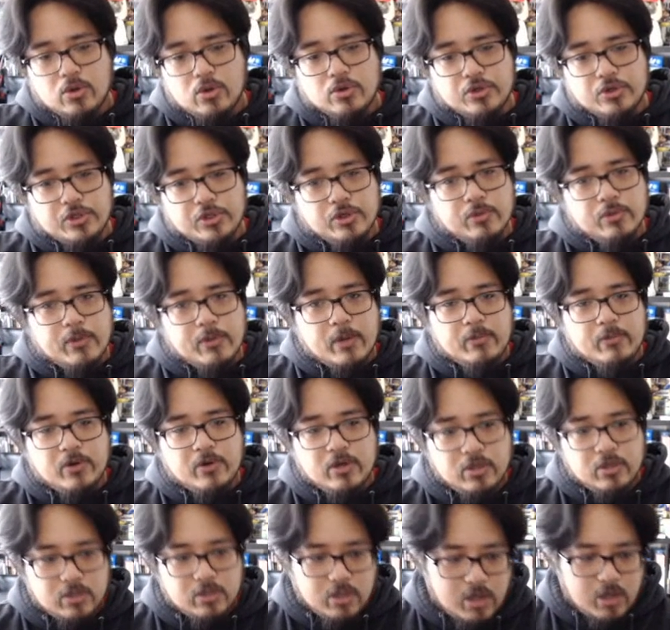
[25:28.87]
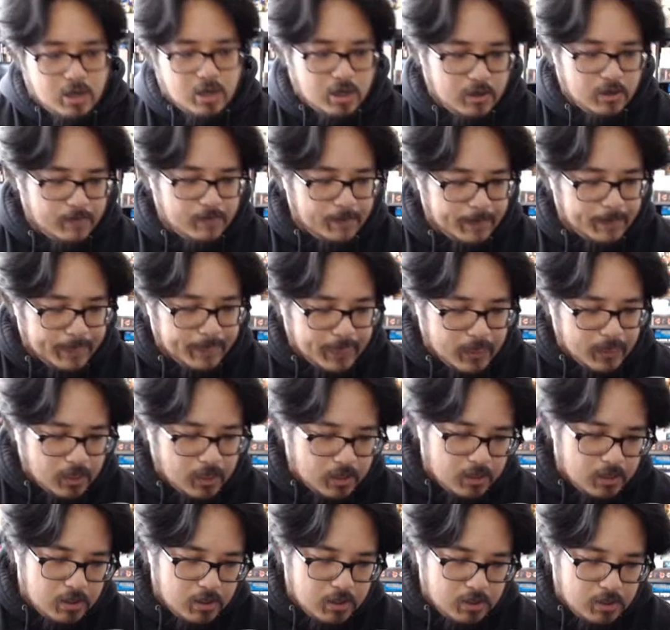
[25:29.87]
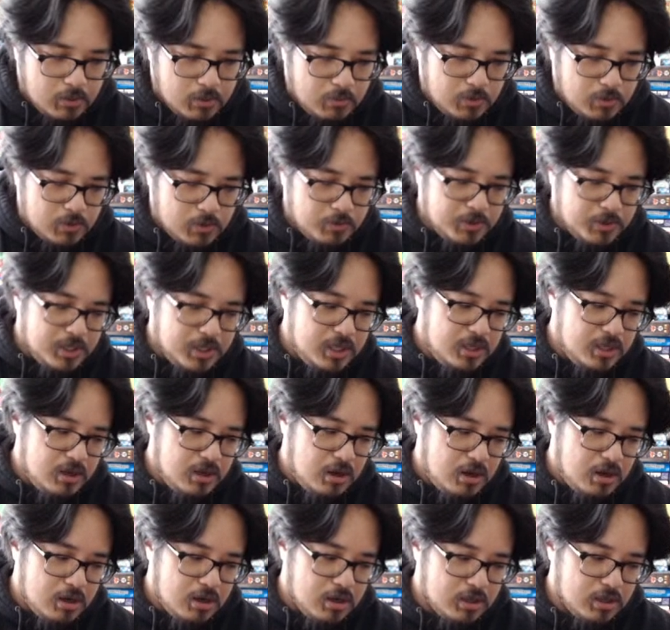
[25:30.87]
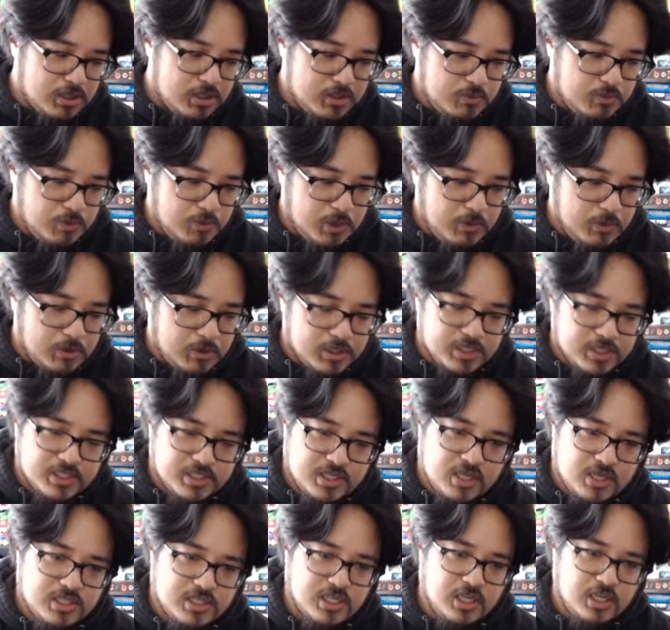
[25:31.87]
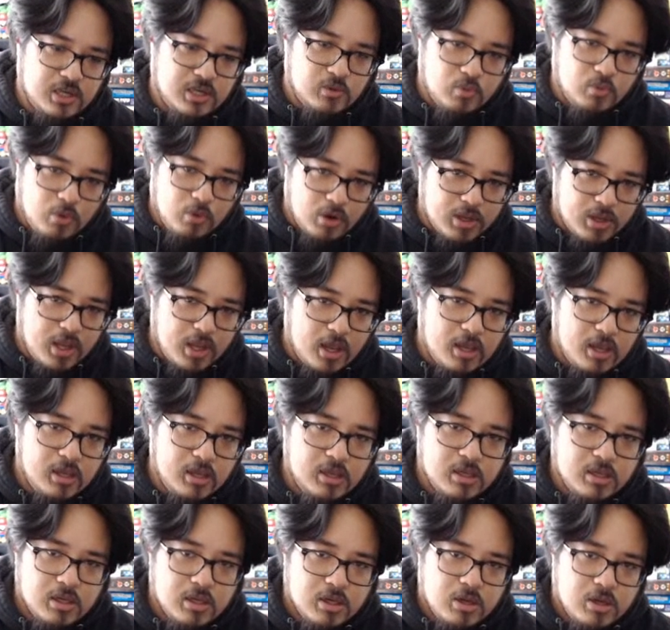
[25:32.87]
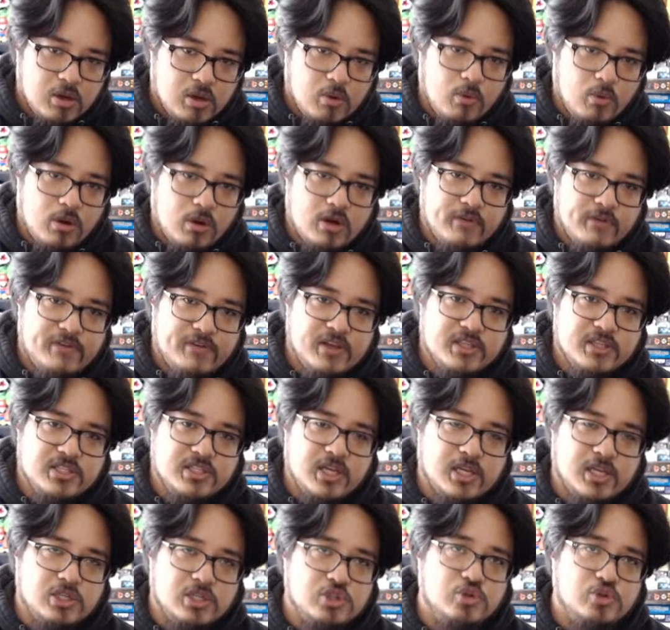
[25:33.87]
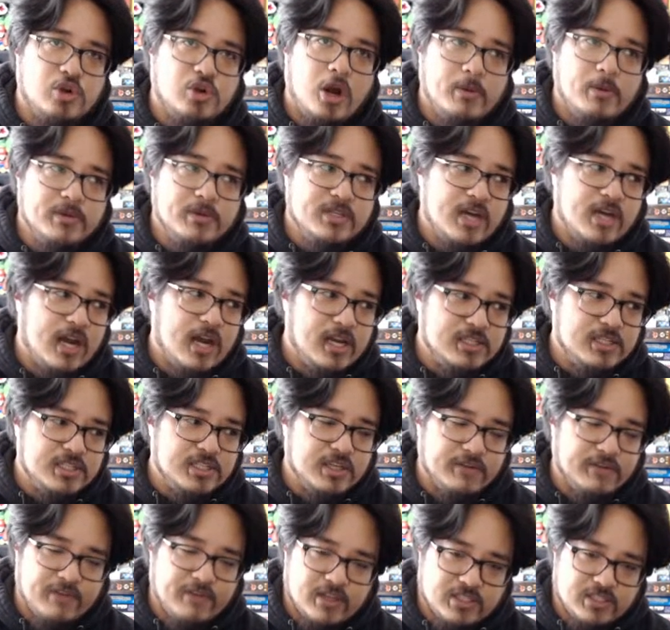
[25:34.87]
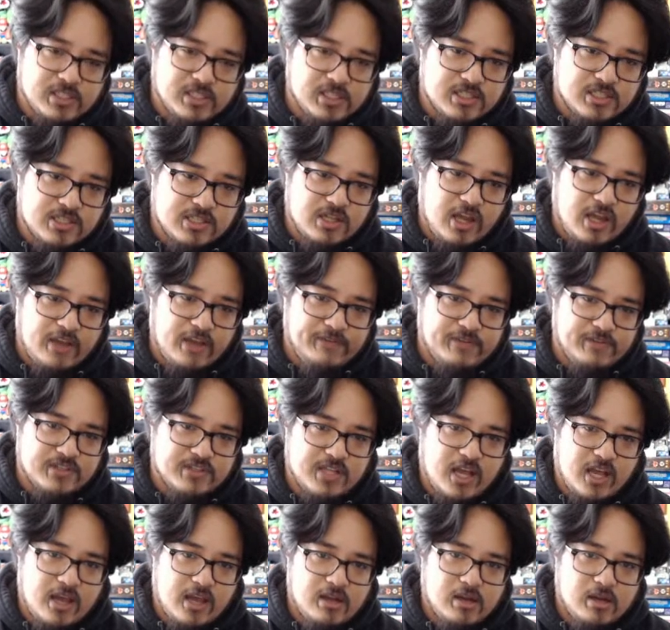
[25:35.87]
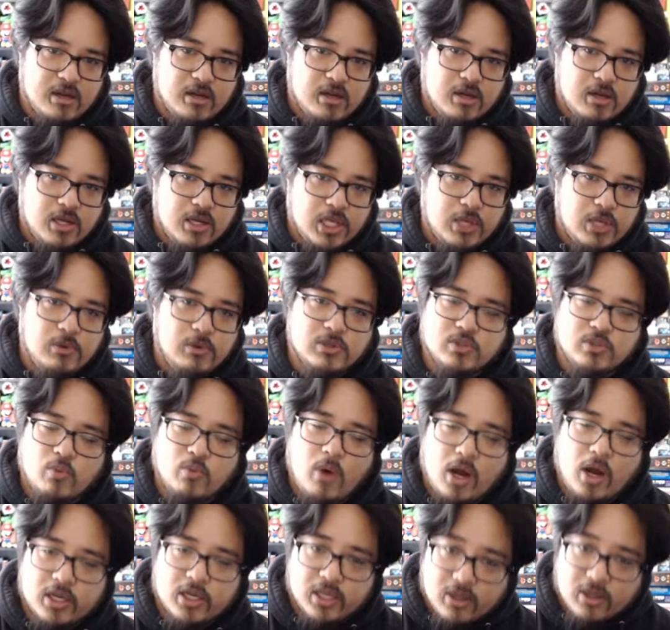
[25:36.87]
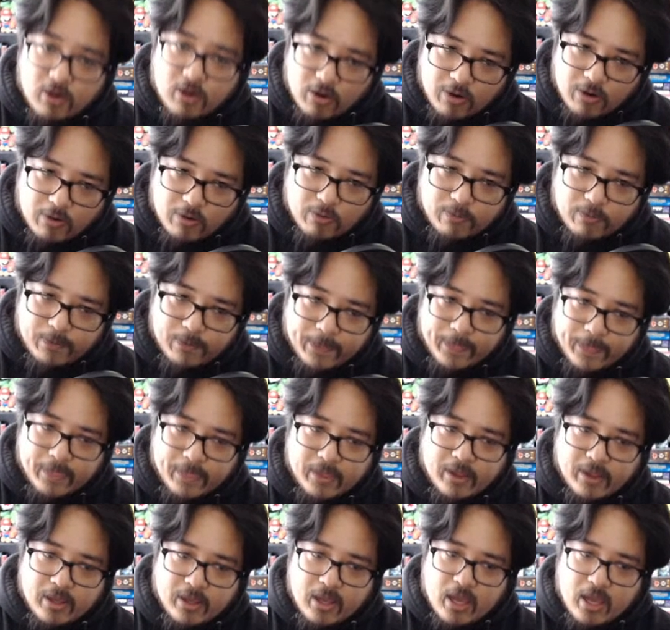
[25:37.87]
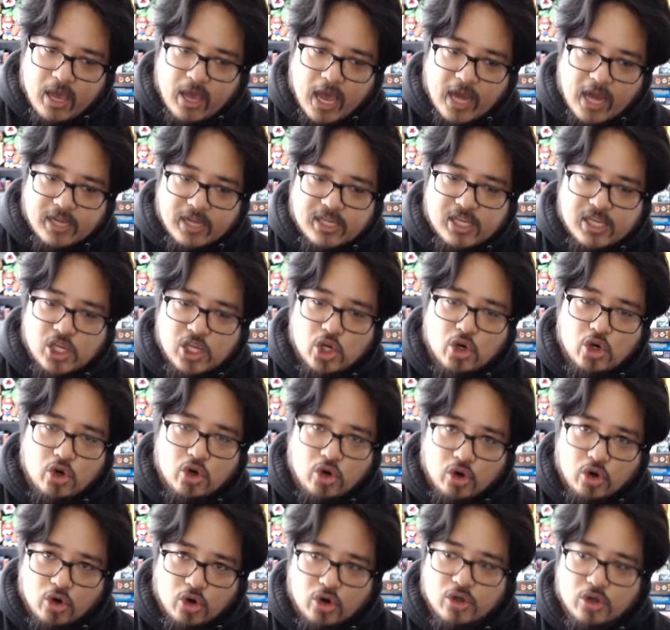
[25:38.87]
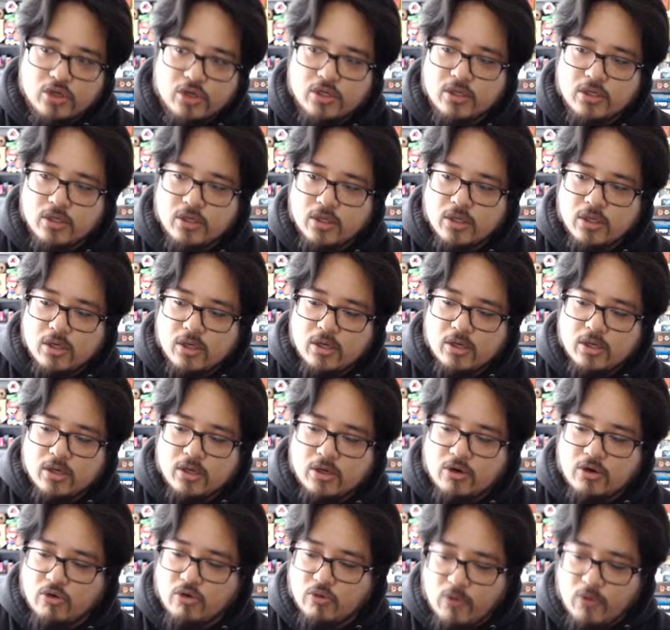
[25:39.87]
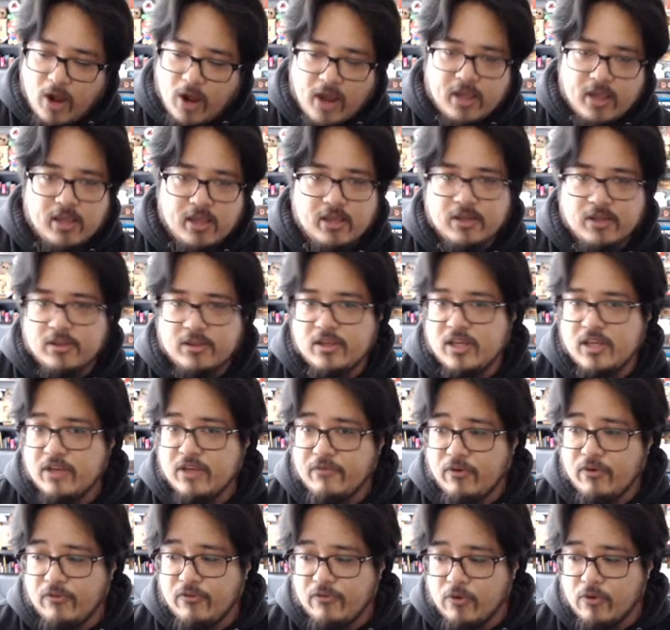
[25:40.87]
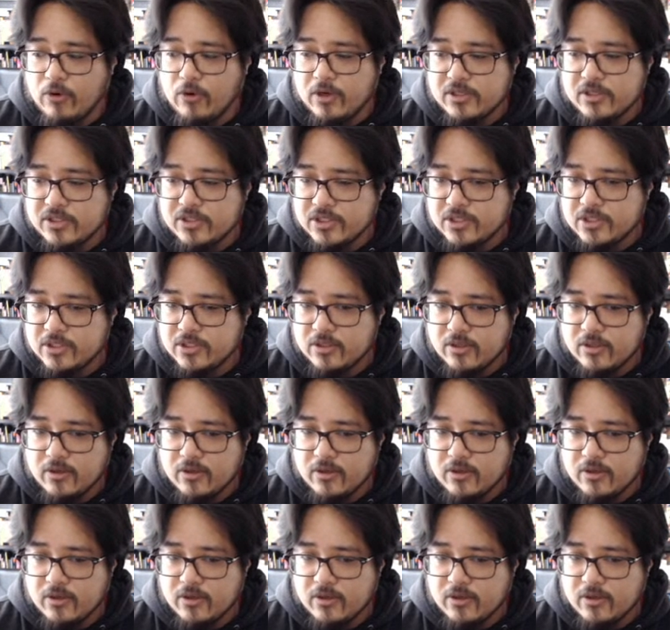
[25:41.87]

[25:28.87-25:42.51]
Do you remember when we were discussing in Woye? One of his like traumatizing events in his life is that he was walking home and he heard crying in the evil forest.